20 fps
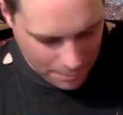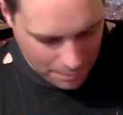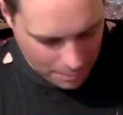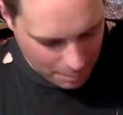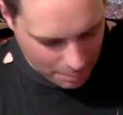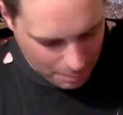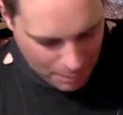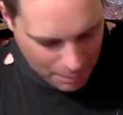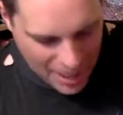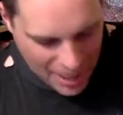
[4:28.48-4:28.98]

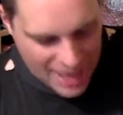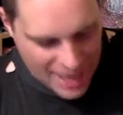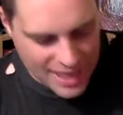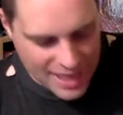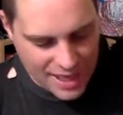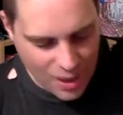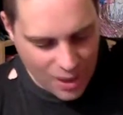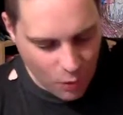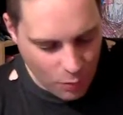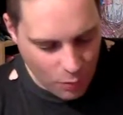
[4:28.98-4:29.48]

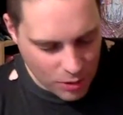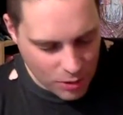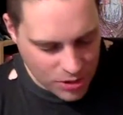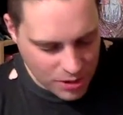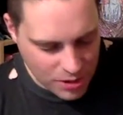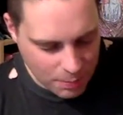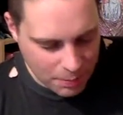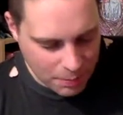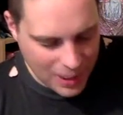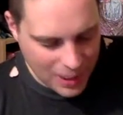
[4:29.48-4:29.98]
made it
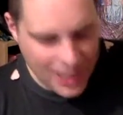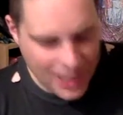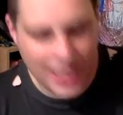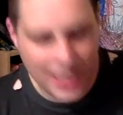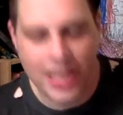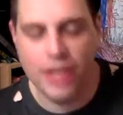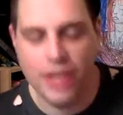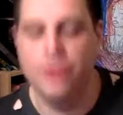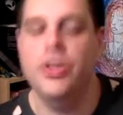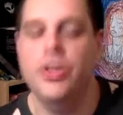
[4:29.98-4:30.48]
almost
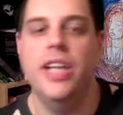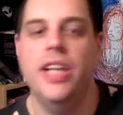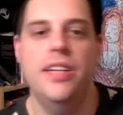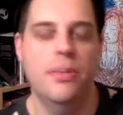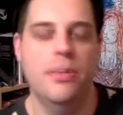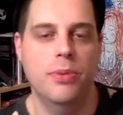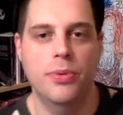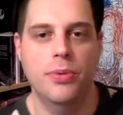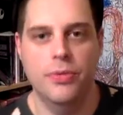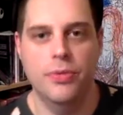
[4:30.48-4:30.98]
completely
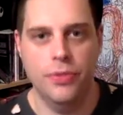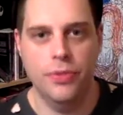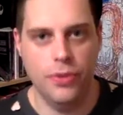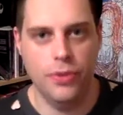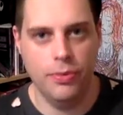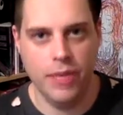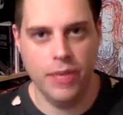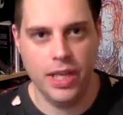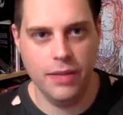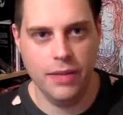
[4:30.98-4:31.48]
unreadable
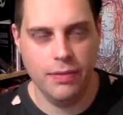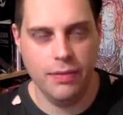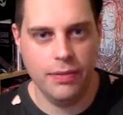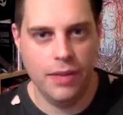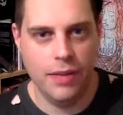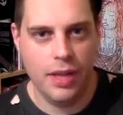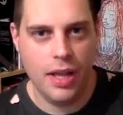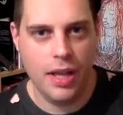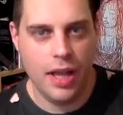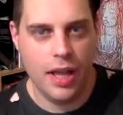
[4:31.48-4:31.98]
for me,
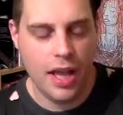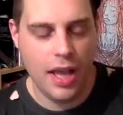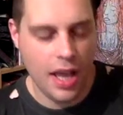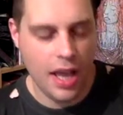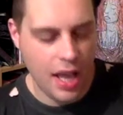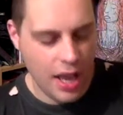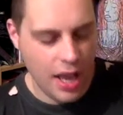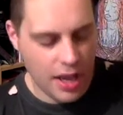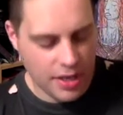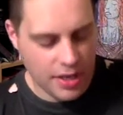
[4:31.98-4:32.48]

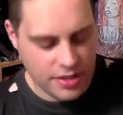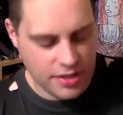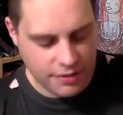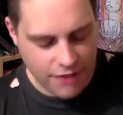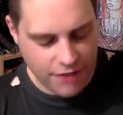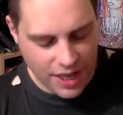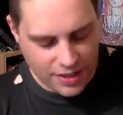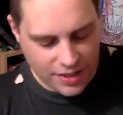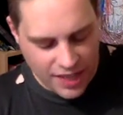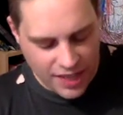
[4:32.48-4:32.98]
is the
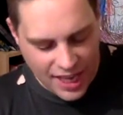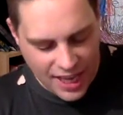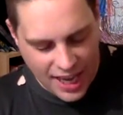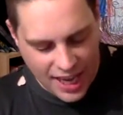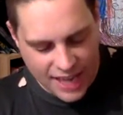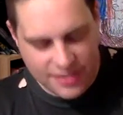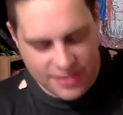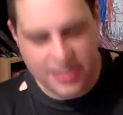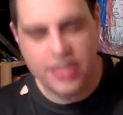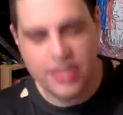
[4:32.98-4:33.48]
fact that it
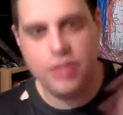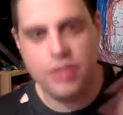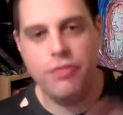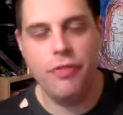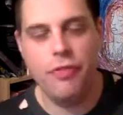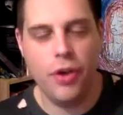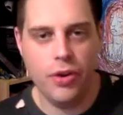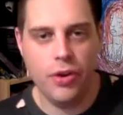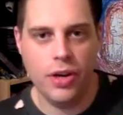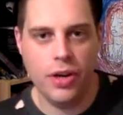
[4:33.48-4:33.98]
has these
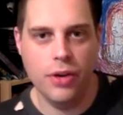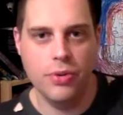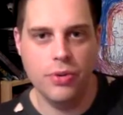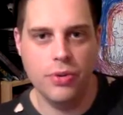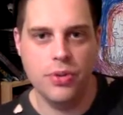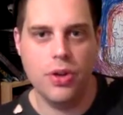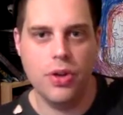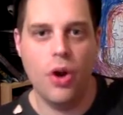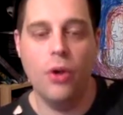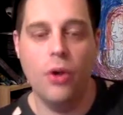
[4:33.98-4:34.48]

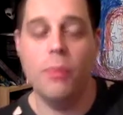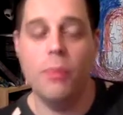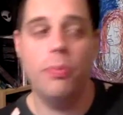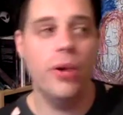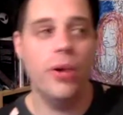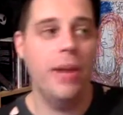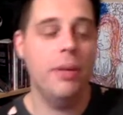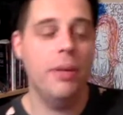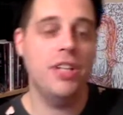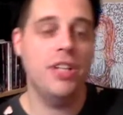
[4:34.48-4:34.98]
footnotes on
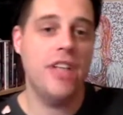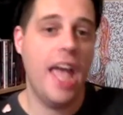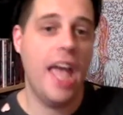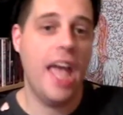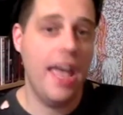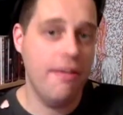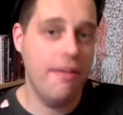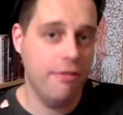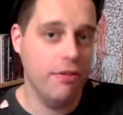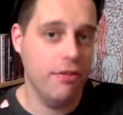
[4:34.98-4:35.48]
pretty much
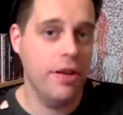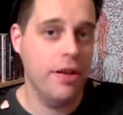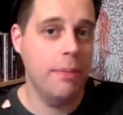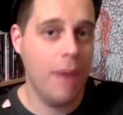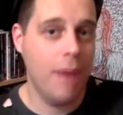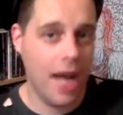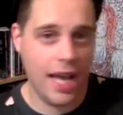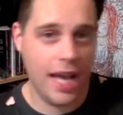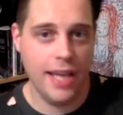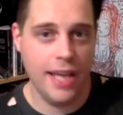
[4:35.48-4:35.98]
every
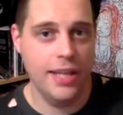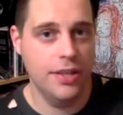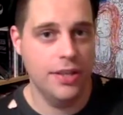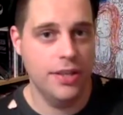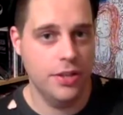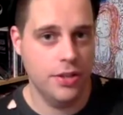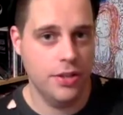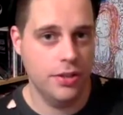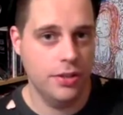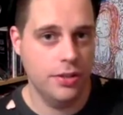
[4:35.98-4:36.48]

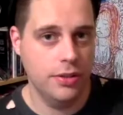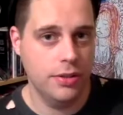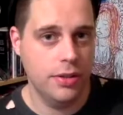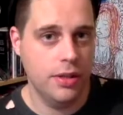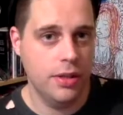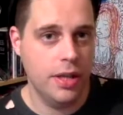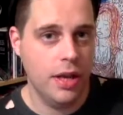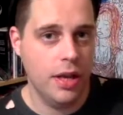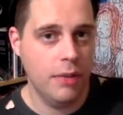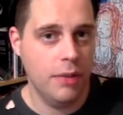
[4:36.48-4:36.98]
page,
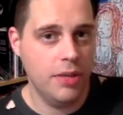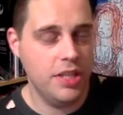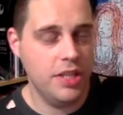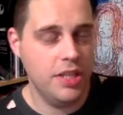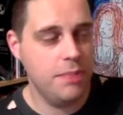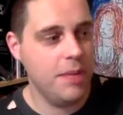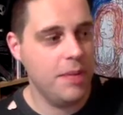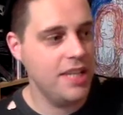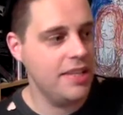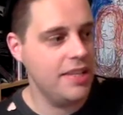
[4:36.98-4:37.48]
which
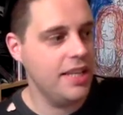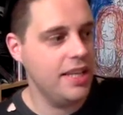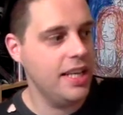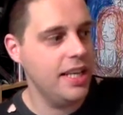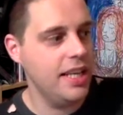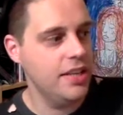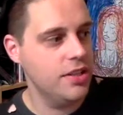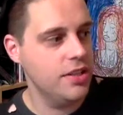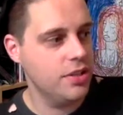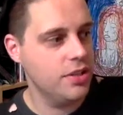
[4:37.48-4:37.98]
is
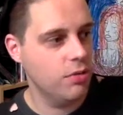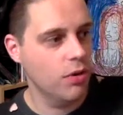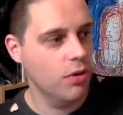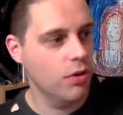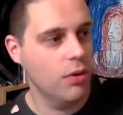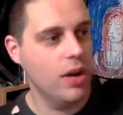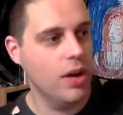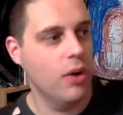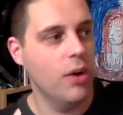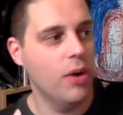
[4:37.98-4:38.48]
basically
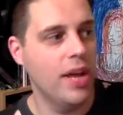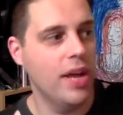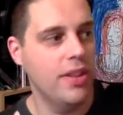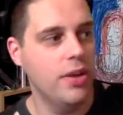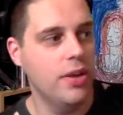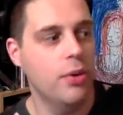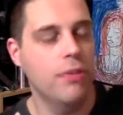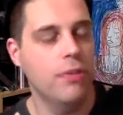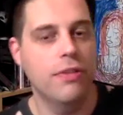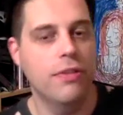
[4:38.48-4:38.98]
Squirrel Girl and
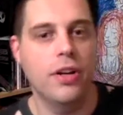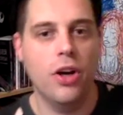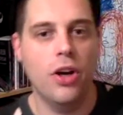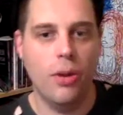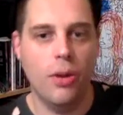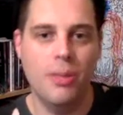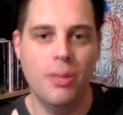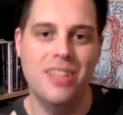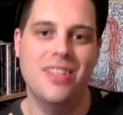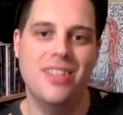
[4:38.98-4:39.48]
the author
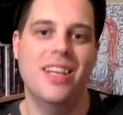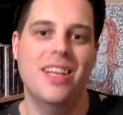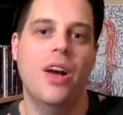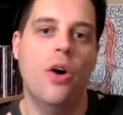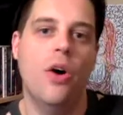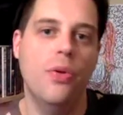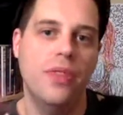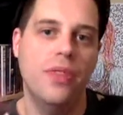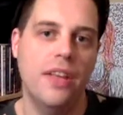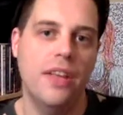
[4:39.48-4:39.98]
commenting
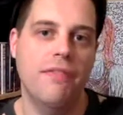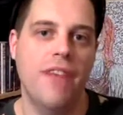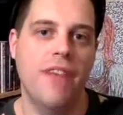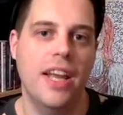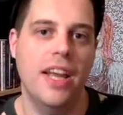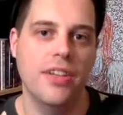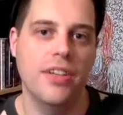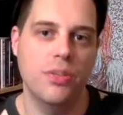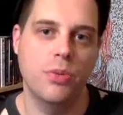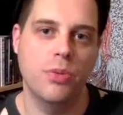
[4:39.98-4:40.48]
on the
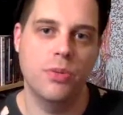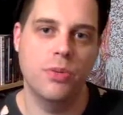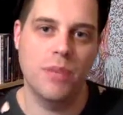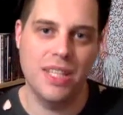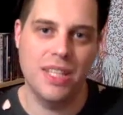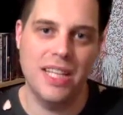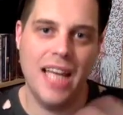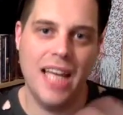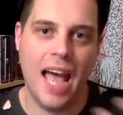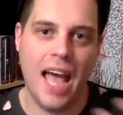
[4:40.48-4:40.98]
events, what's
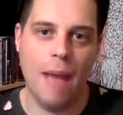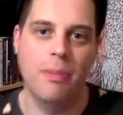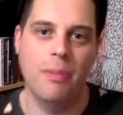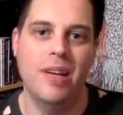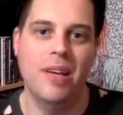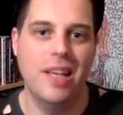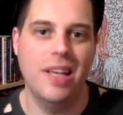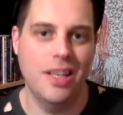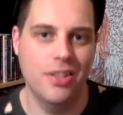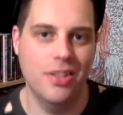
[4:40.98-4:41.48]
basically
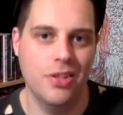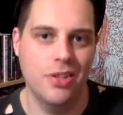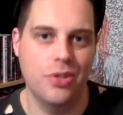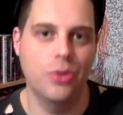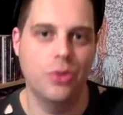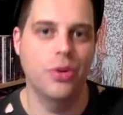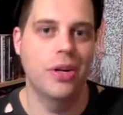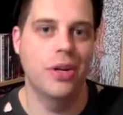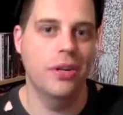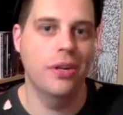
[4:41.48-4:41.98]
happening in the
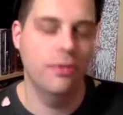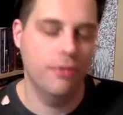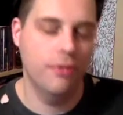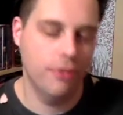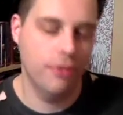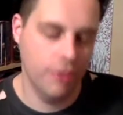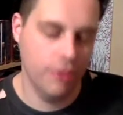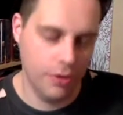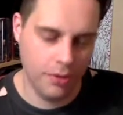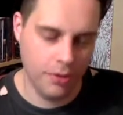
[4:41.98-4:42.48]
story and in
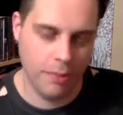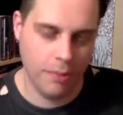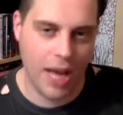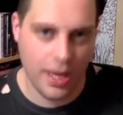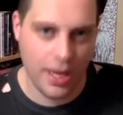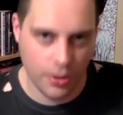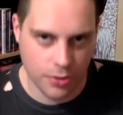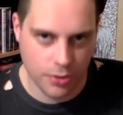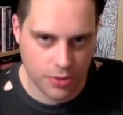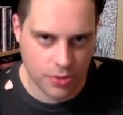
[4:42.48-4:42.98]
through the
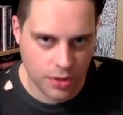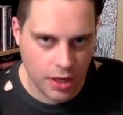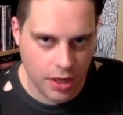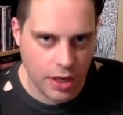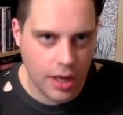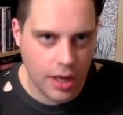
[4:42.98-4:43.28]
panels.